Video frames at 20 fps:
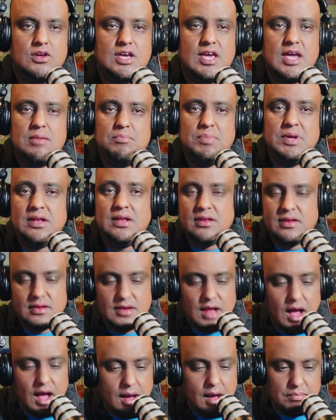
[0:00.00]
get beat
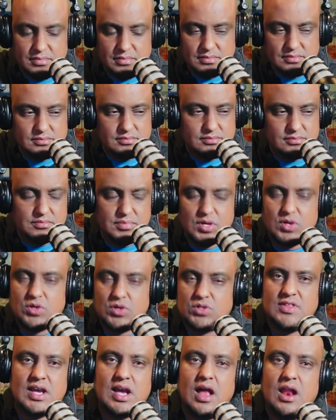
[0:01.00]
up
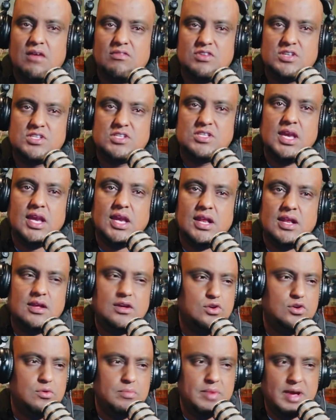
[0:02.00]
because of the color of his skin.
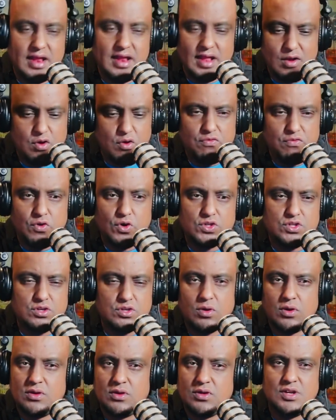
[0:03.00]
You're made
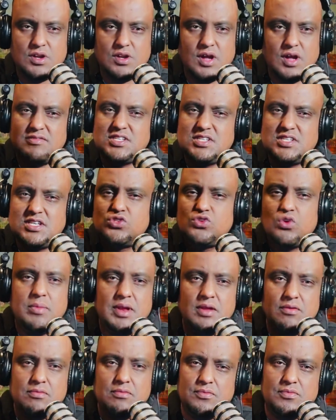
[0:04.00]
uncomfortable. You know, I've seen so
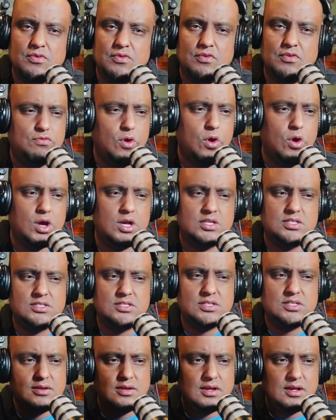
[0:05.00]
many
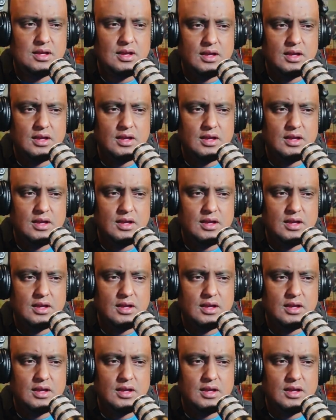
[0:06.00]
bloggers and